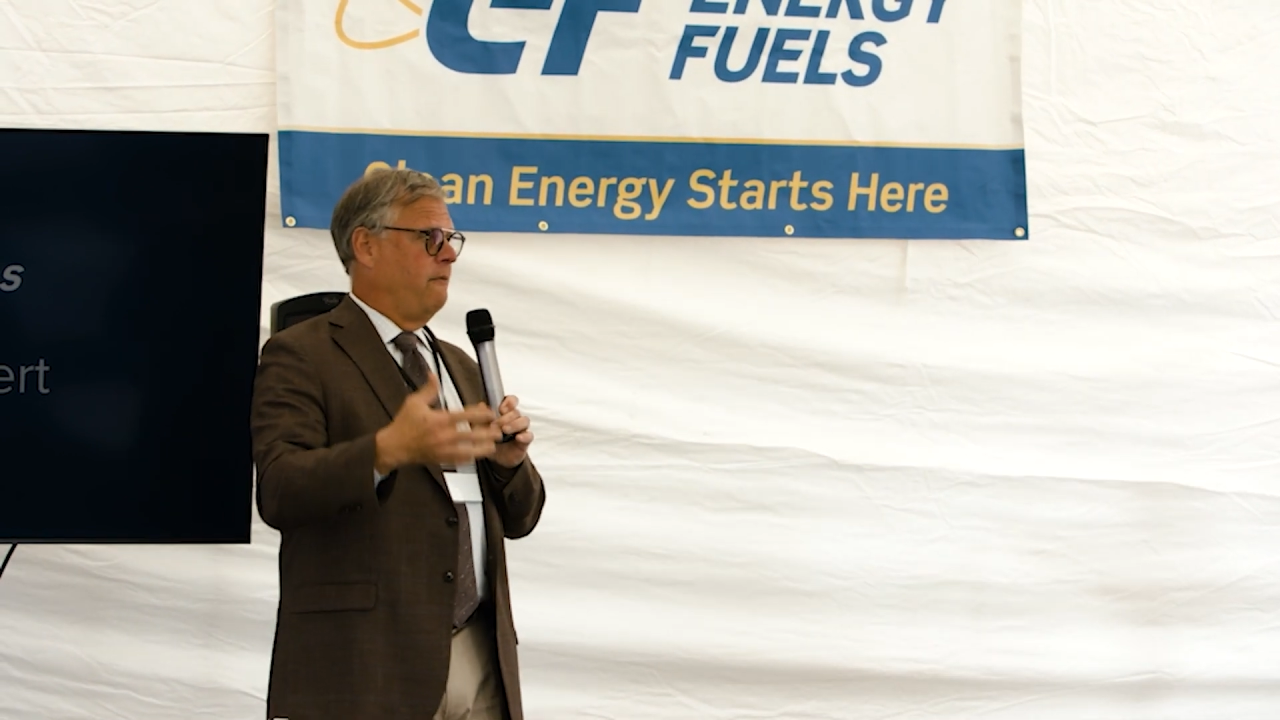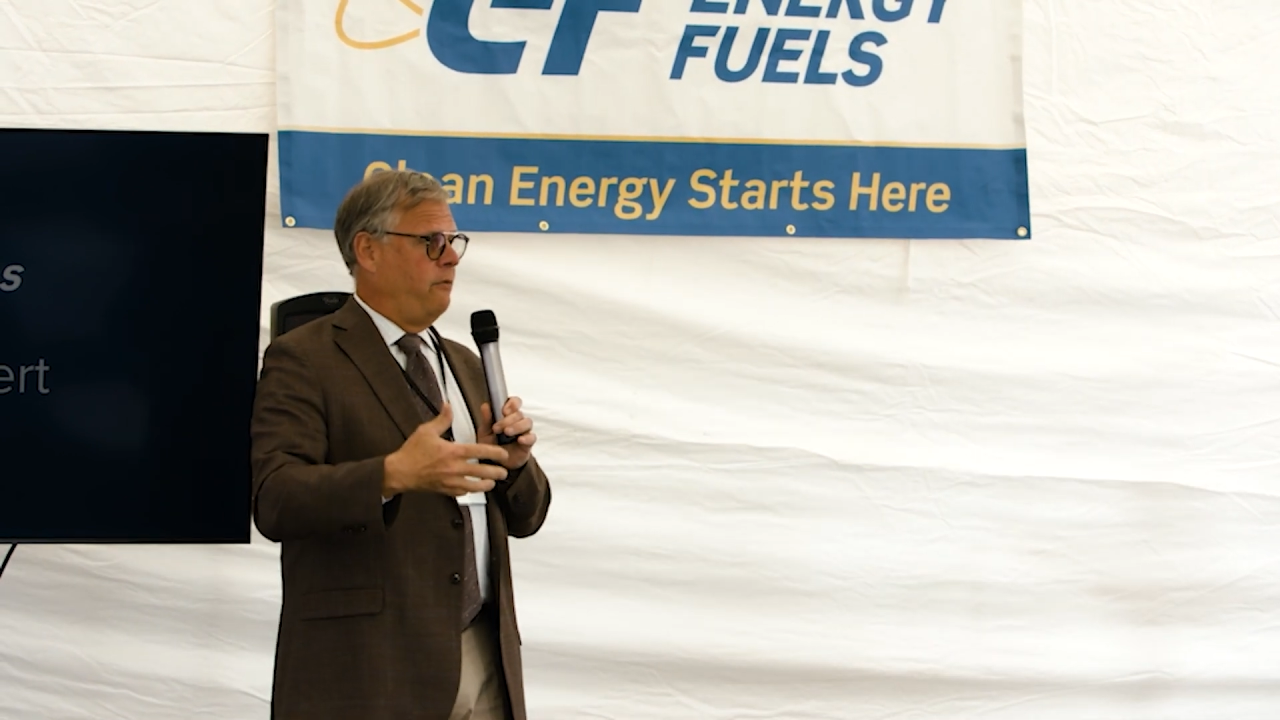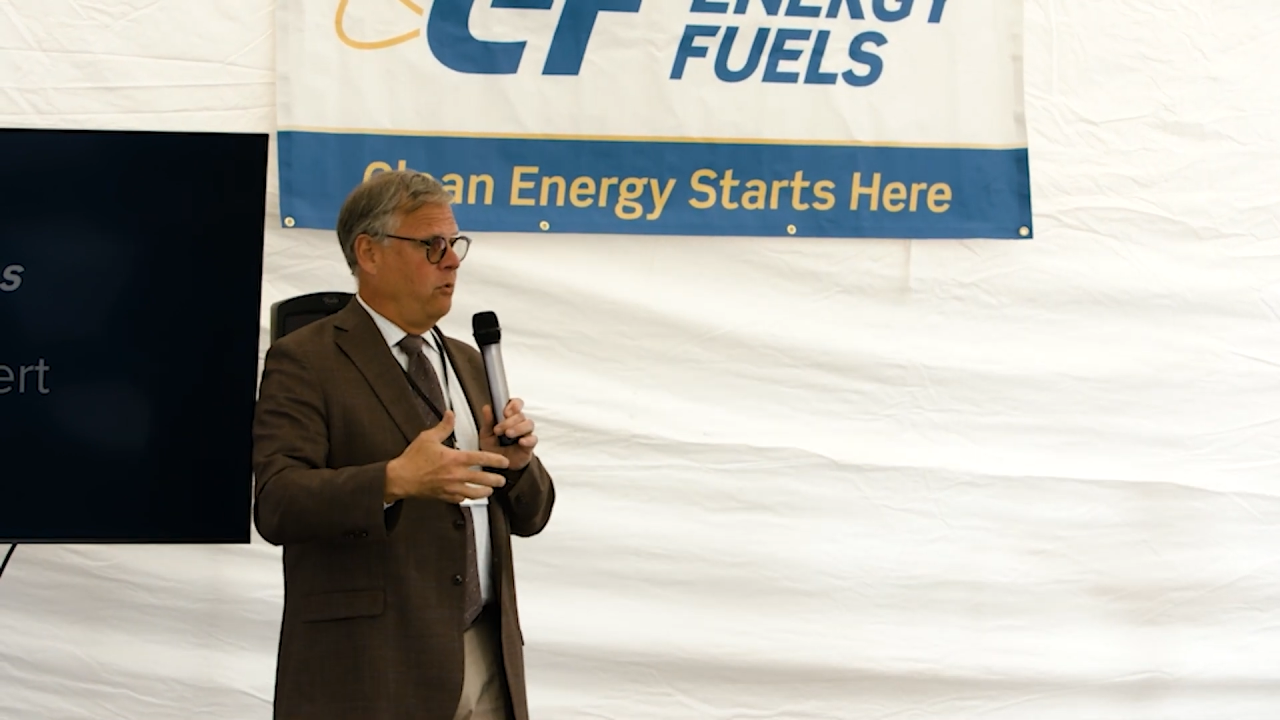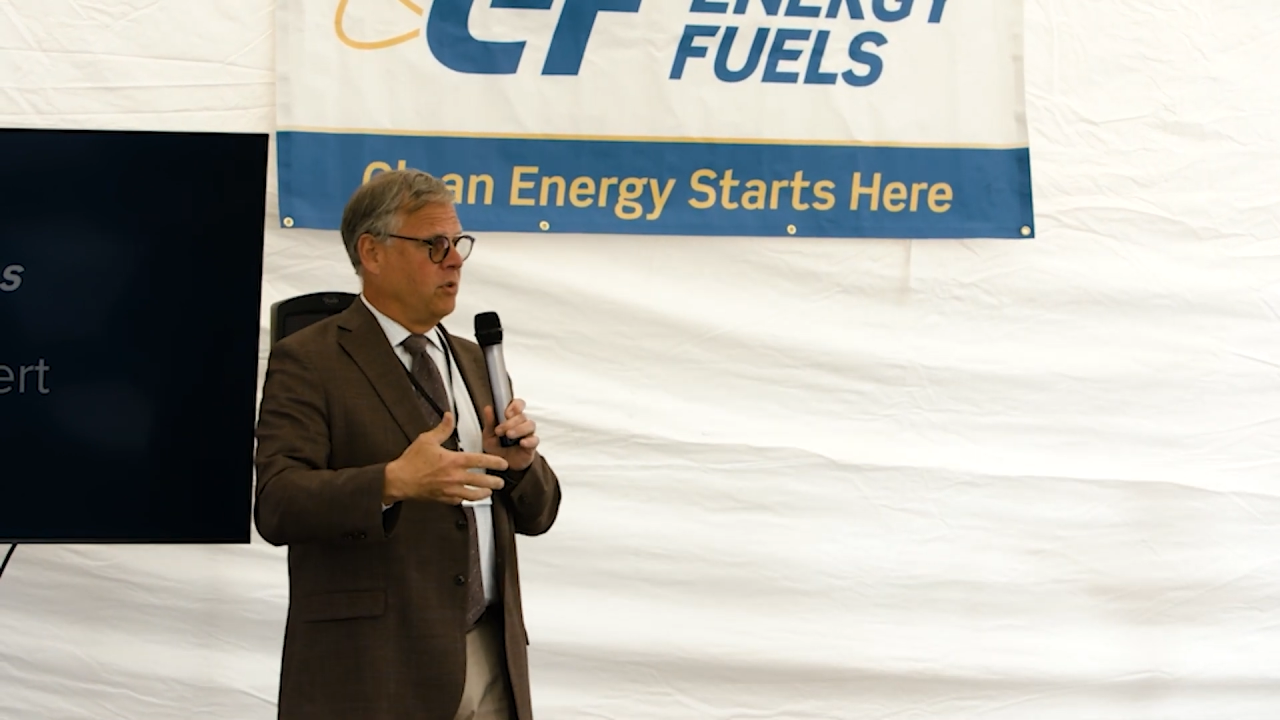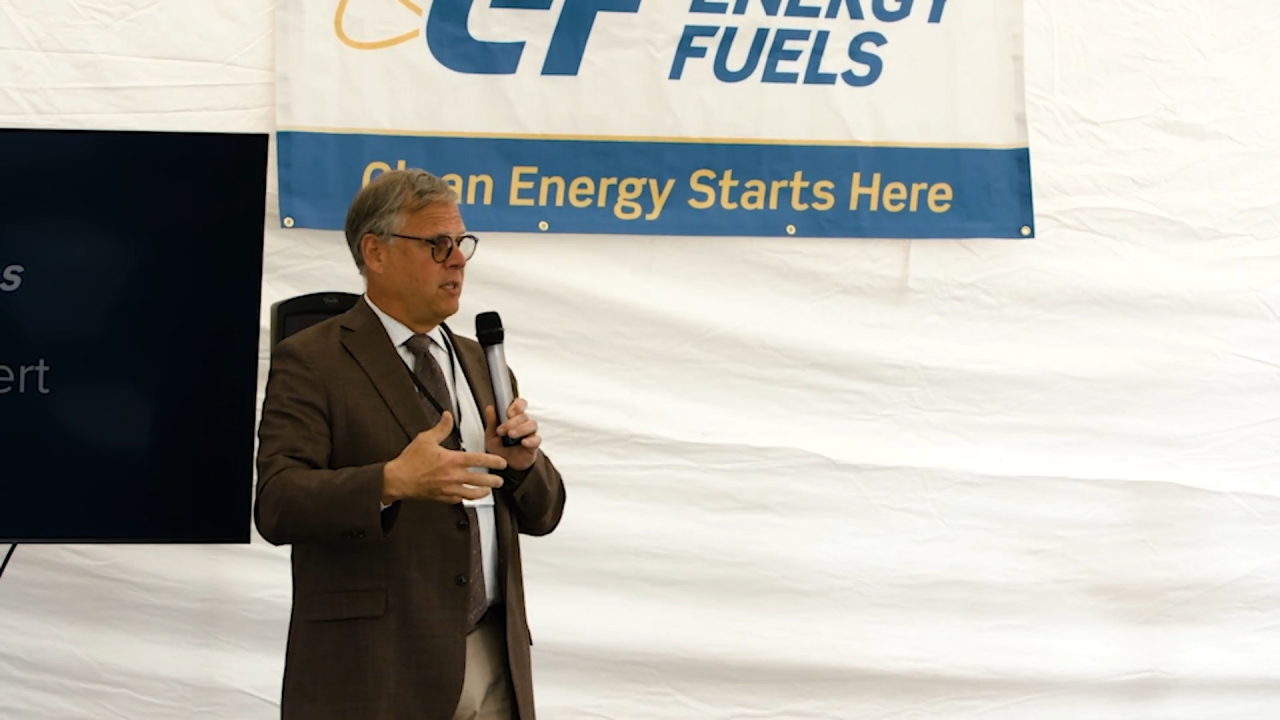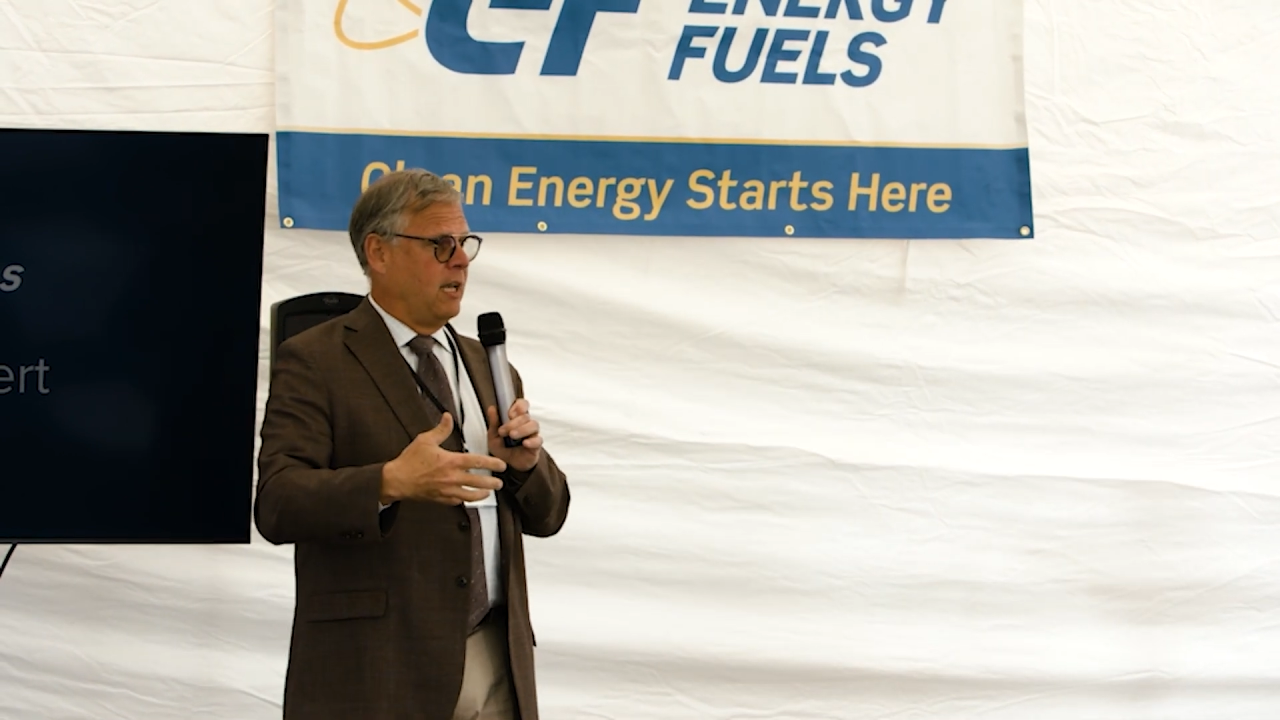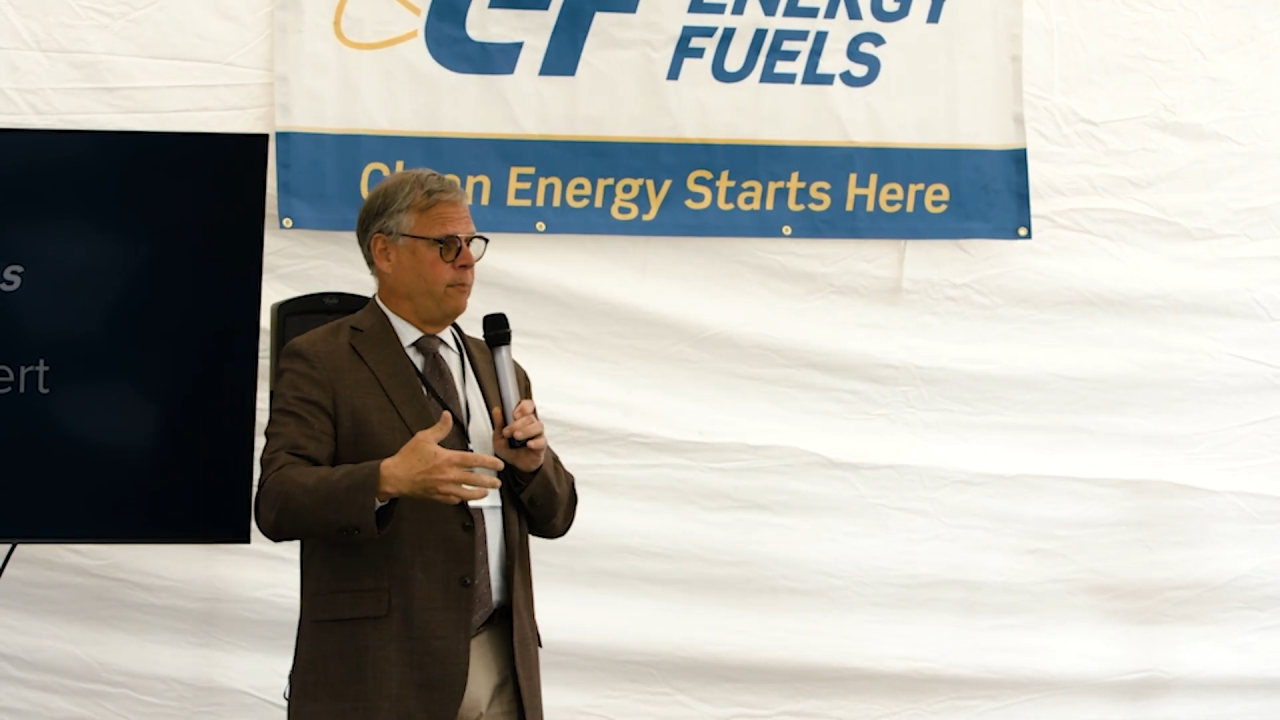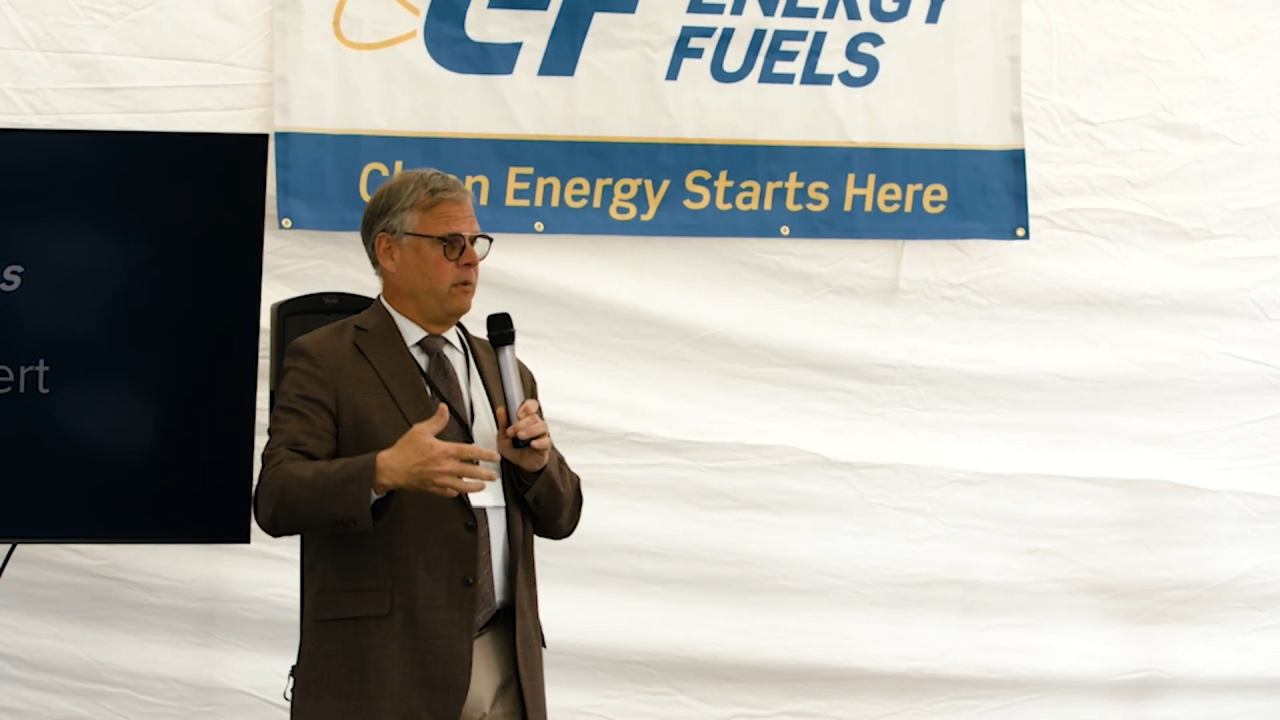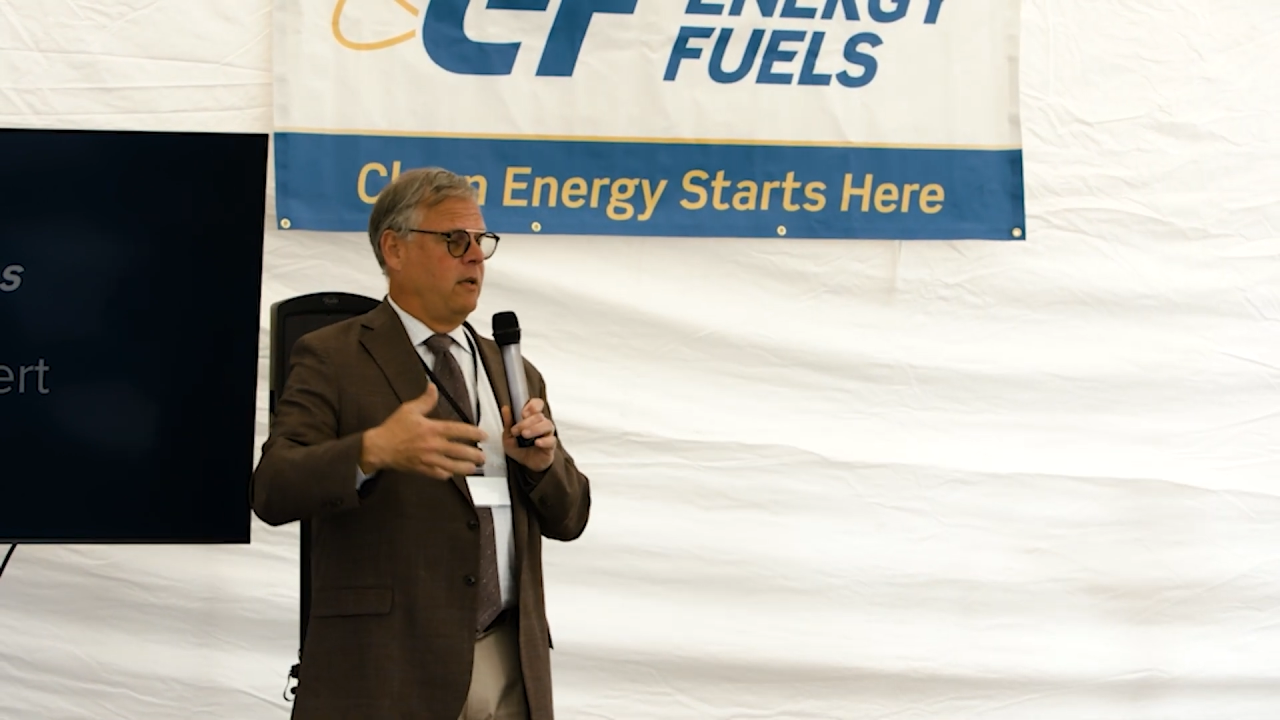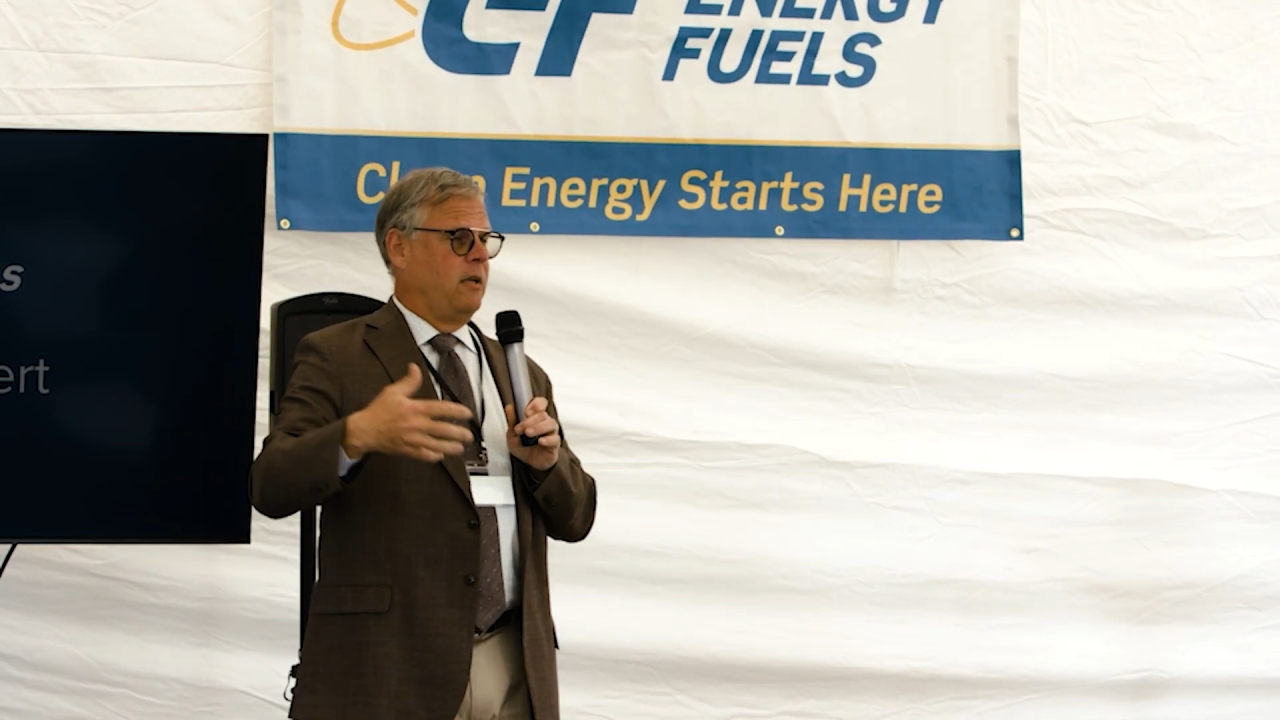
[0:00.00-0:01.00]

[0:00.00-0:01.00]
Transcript: fuel type